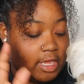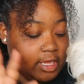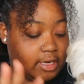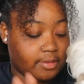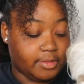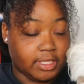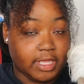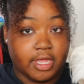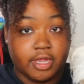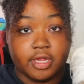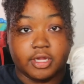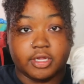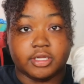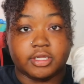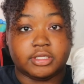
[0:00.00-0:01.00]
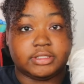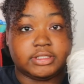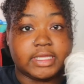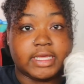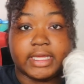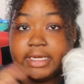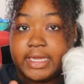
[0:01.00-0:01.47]
and I'm gonna let her
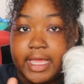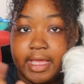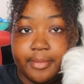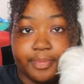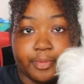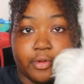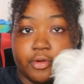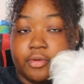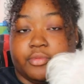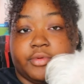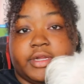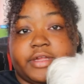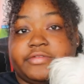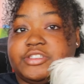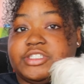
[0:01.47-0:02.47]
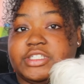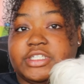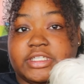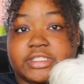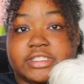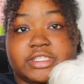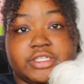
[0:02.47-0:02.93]
take a nap or whatever she
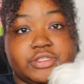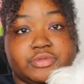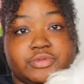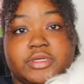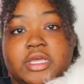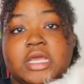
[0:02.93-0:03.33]
needs to do